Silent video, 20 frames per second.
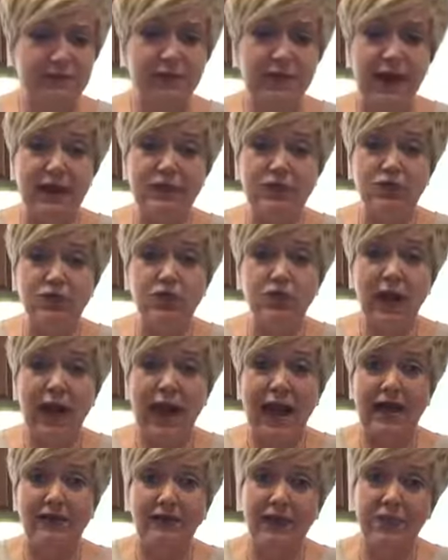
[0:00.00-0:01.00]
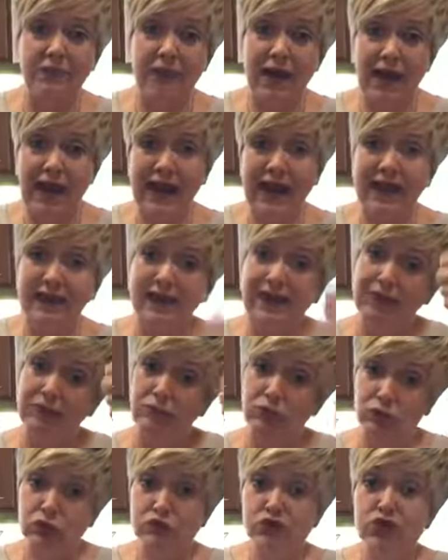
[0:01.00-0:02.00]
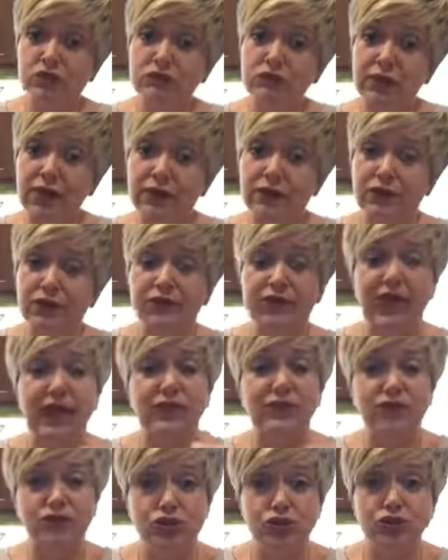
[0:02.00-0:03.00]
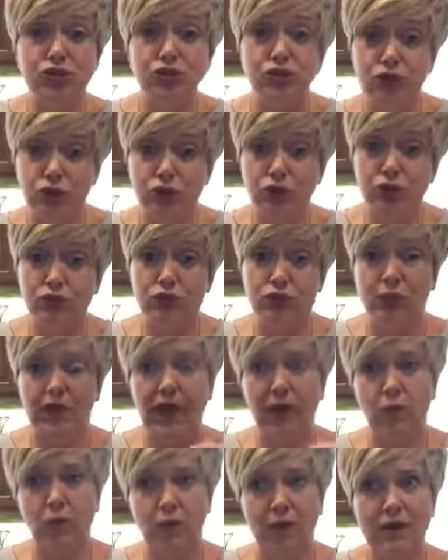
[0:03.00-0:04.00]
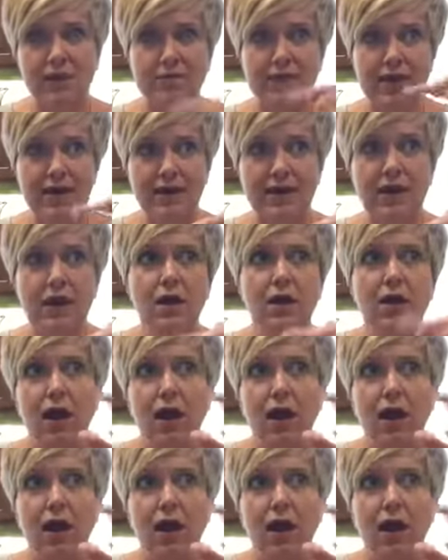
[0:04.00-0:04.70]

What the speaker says: but I do have a hand emulsion blender that I do use when I want to make,